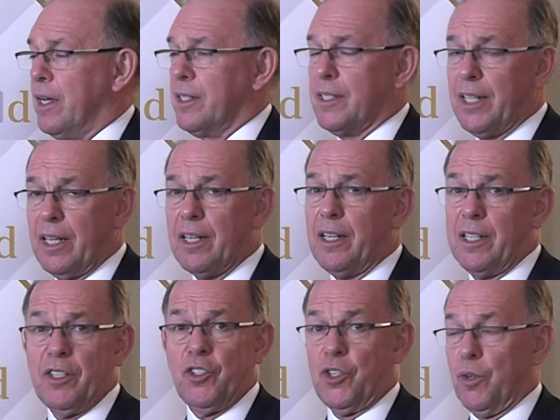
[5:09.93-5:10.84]

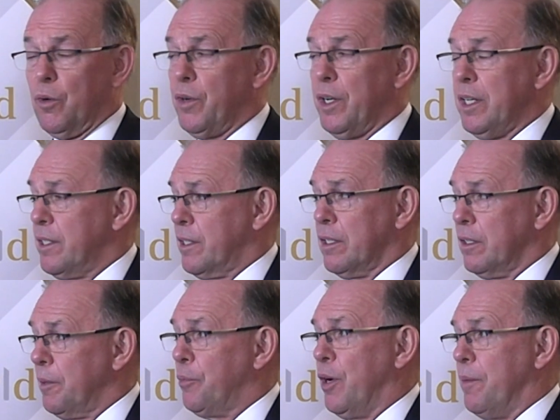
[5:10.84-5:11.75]
Secondly, in jewelry, it's still
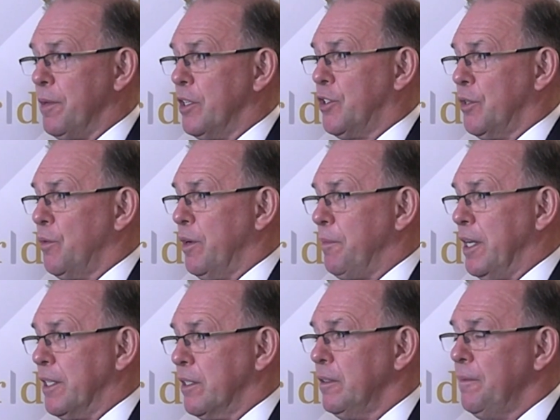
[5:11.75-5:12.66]
the premier jewelry
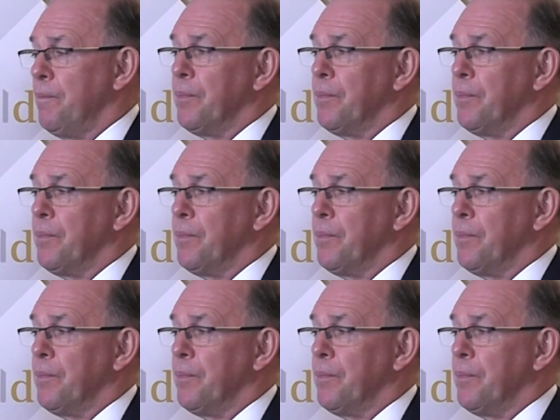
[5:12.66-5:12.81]
metal.